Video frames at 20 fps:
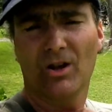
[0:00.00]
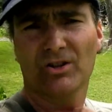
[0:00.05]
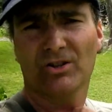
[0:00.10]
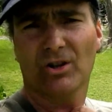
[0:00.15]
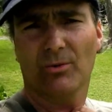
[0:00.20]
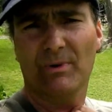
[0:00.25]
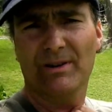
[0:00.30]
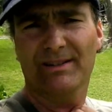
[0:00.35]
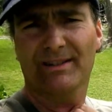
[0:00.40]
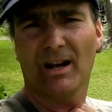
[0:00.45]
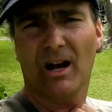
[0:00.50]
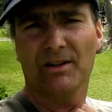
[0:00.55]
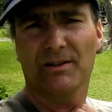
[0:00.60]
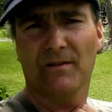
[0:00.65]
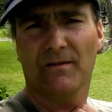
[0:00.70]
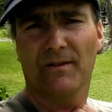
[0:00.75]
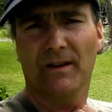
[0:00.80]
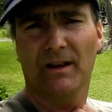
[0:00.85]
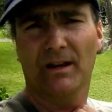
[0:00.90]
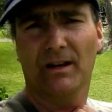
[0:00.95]
So we start
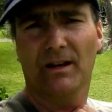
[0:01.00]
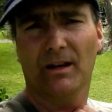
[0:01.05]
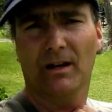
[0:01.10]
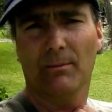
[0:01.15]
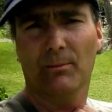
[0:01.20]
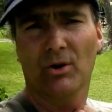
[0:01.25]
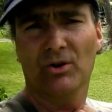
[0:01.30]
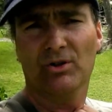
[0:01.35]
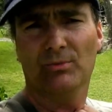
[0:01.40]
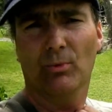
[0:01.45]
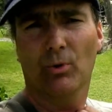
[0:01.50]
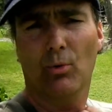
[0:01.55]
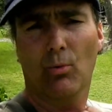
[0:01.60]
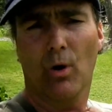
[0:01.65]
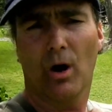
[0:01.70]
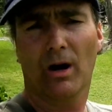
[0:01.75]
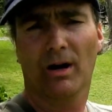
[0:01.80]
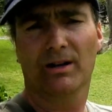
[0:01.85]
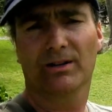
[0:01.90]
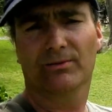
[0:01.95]
to think in a much more
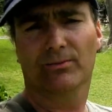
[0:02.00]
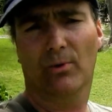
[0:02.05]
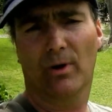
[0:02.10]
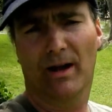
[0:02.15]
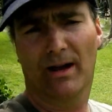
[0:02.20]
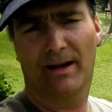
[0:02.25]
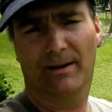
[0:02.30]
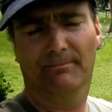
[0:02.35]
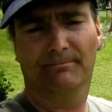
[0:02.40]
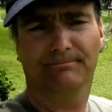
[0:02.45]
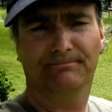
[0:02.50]
wise way,